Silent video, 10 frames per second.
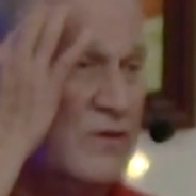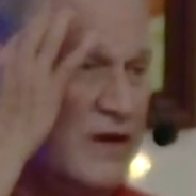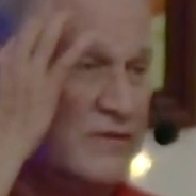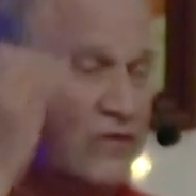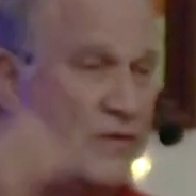
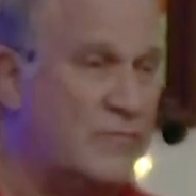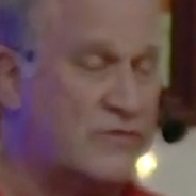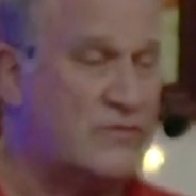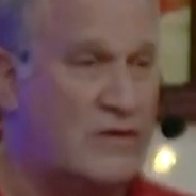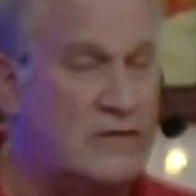lying side by
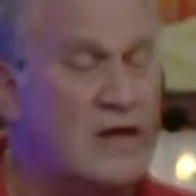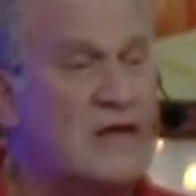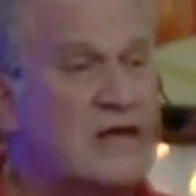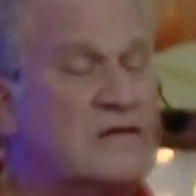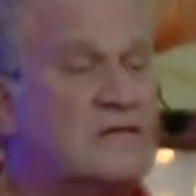side.
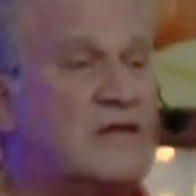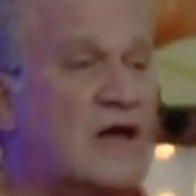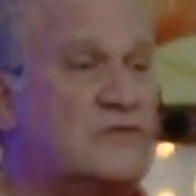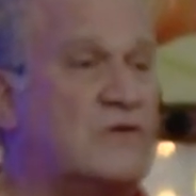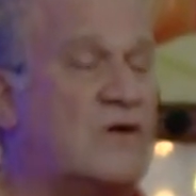In the
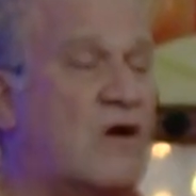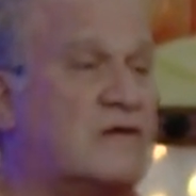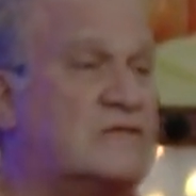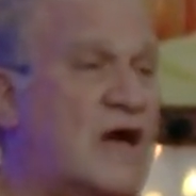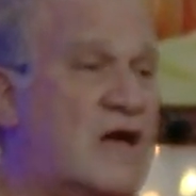tantric
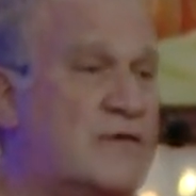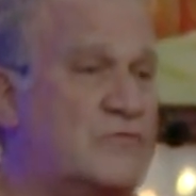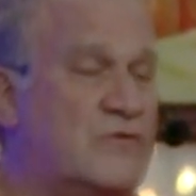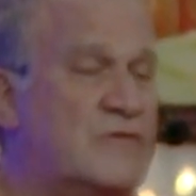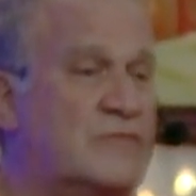
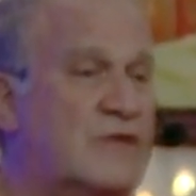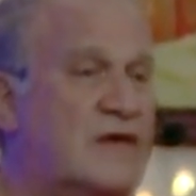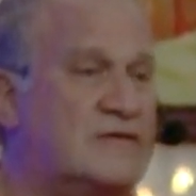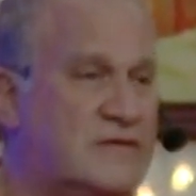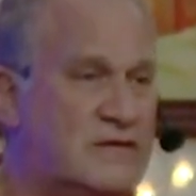archetypes or
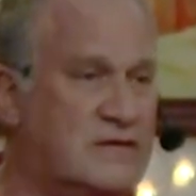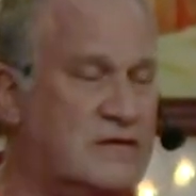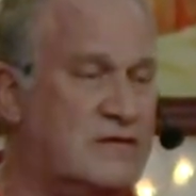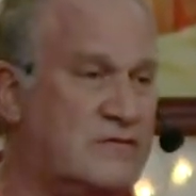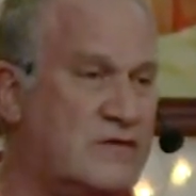Himalayan
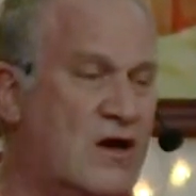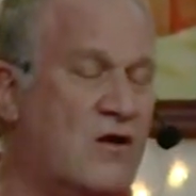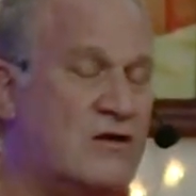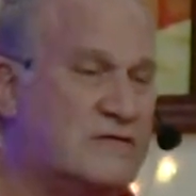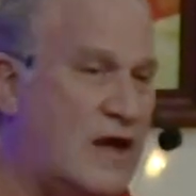deities,
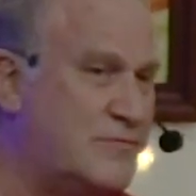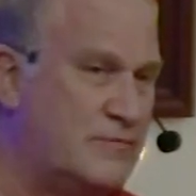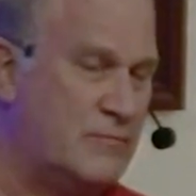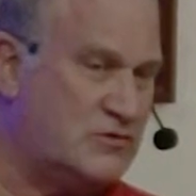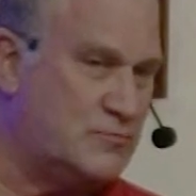archetypes
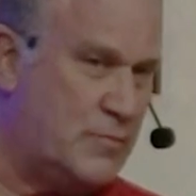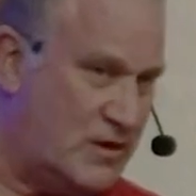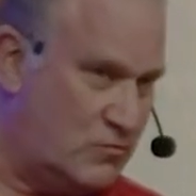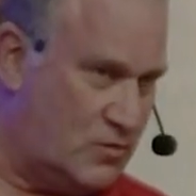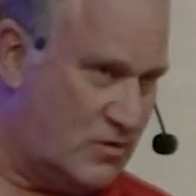a much
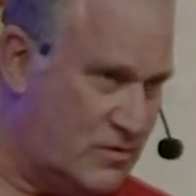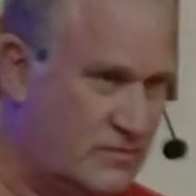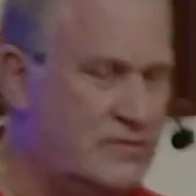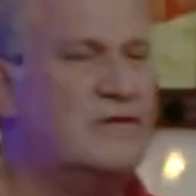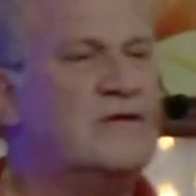better
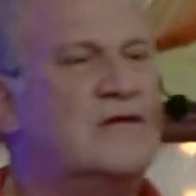word,